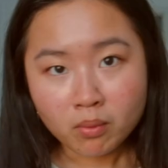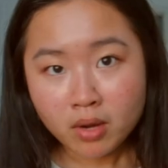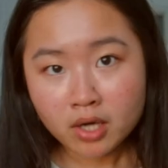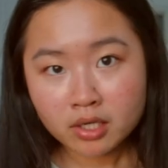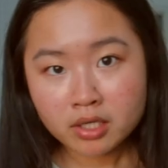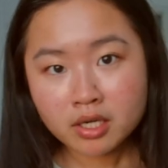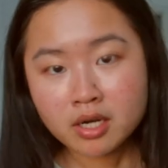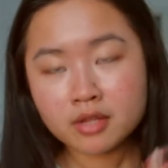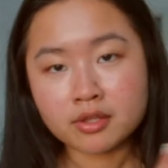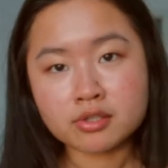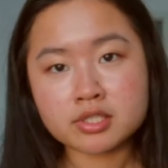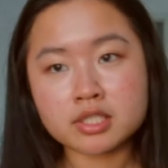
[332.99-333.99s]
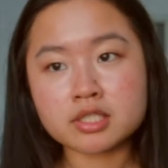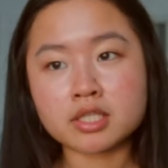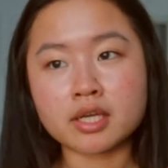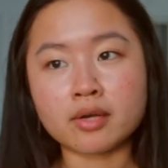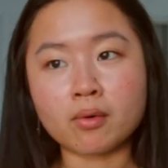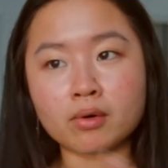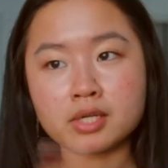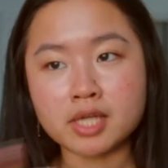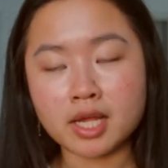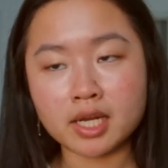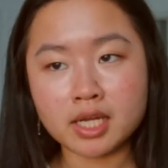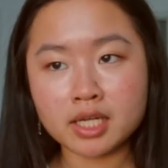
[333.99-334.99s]
water. There's this like
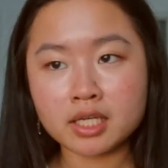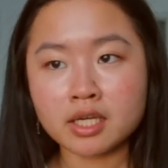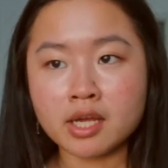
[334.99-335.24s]
organic